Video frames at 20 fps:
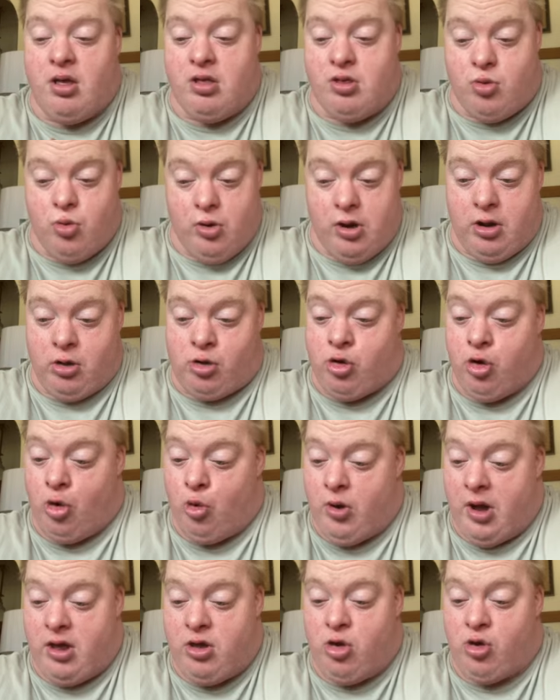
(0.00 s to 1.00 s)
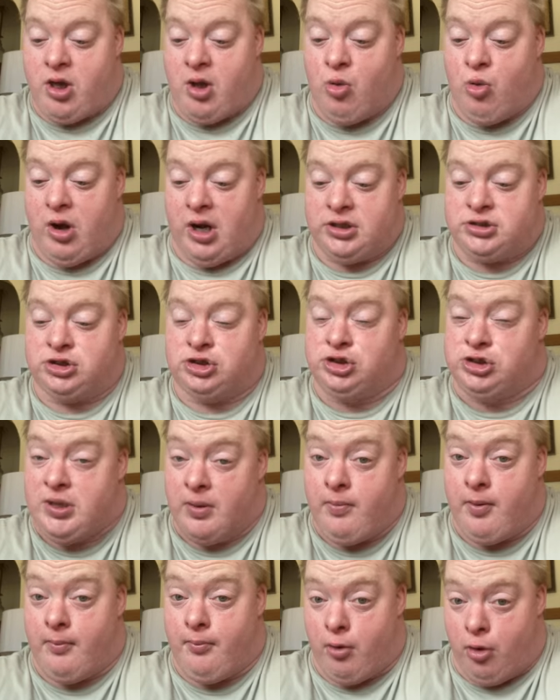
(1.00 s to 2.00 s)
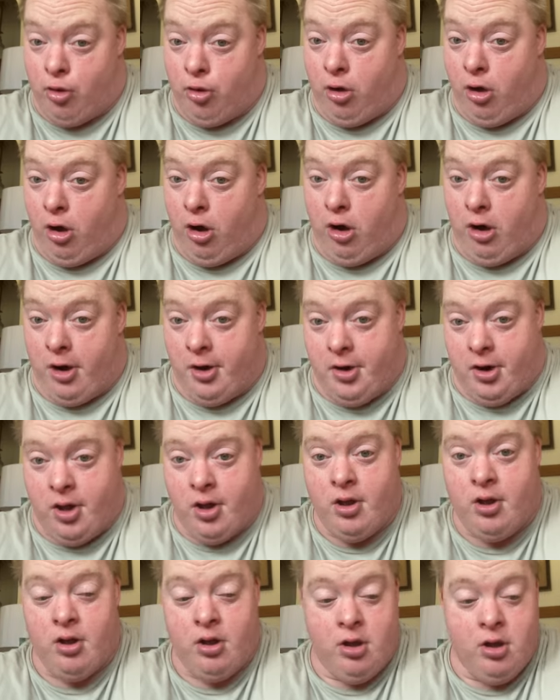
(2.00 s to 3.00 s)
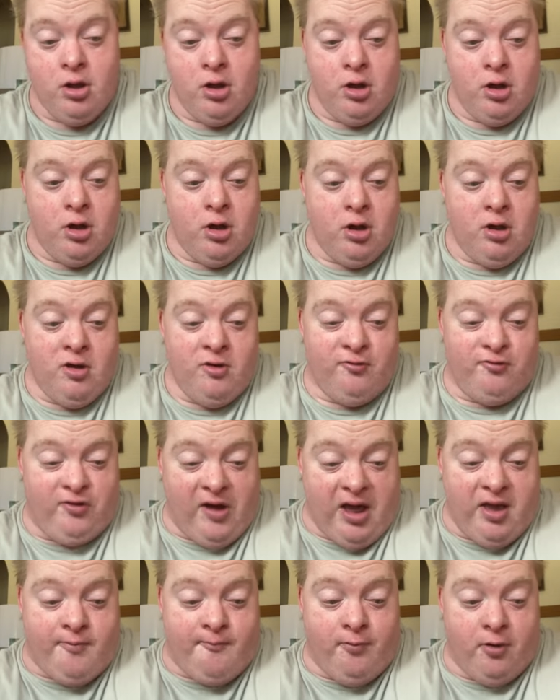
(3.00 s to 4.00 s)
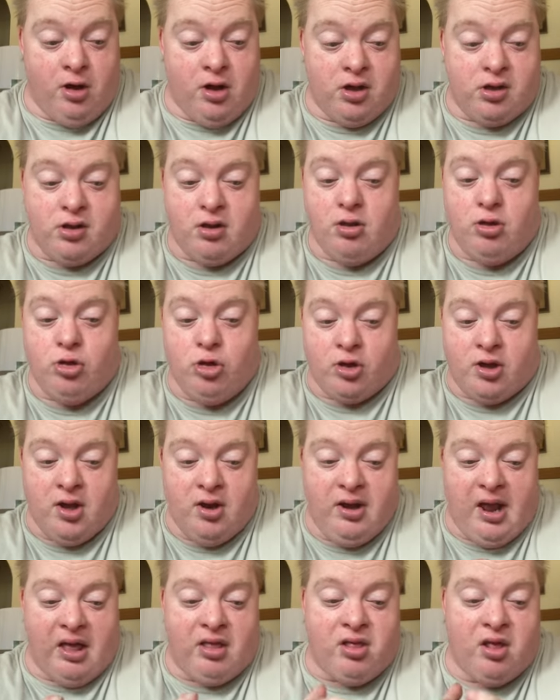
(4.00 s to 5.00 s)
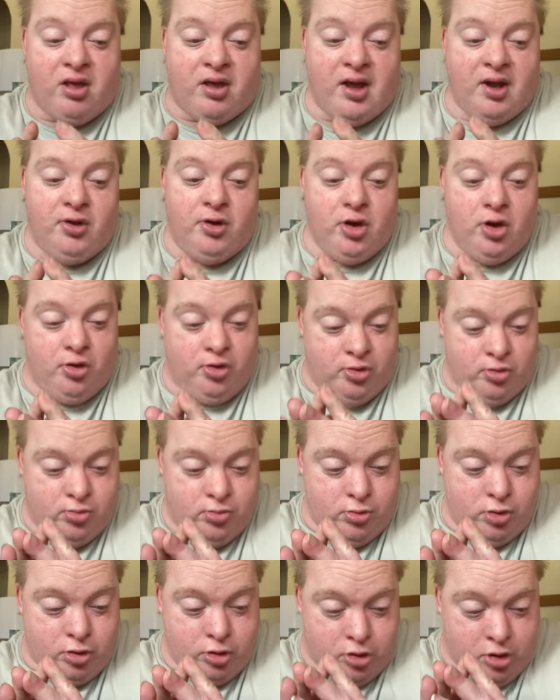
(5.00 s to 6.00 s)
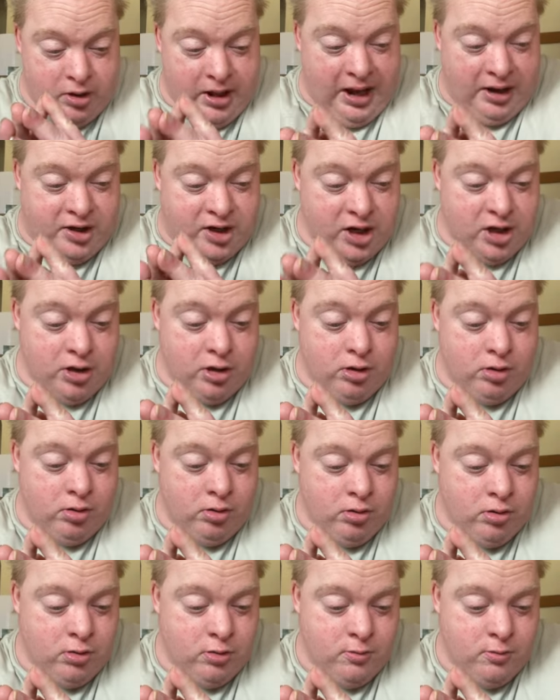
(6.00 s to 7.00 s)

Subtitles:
It's a really cool way you can watch Super Bowl on Facebook. You can actually can do that too.